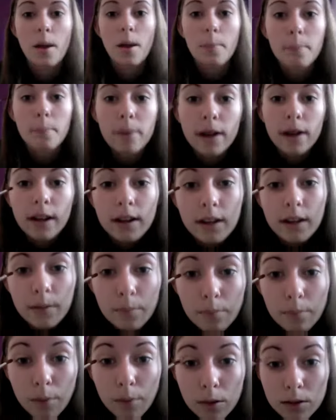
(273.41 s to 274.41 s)
but
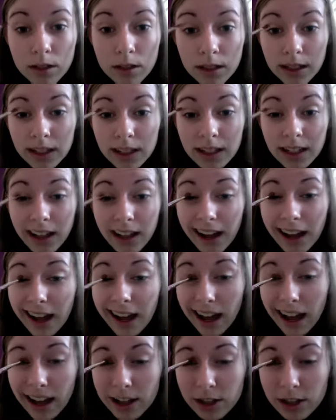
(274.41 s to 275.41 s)
mostly
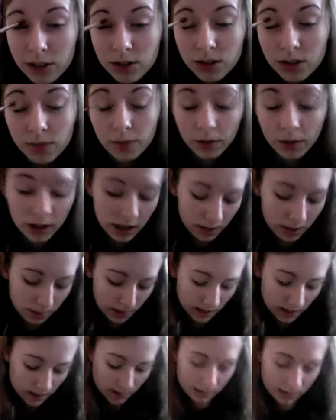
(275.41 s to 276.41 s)
I just use it for here
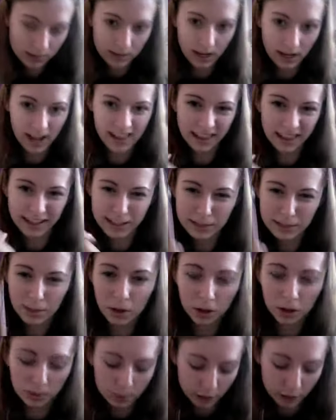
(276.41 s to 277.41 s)
because I like
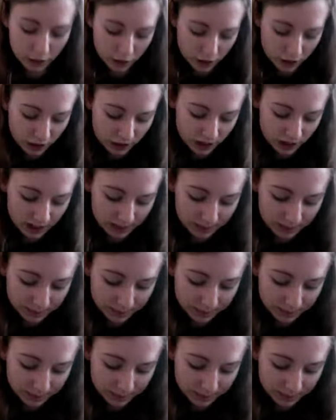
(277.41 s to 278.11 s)
smaller brushes.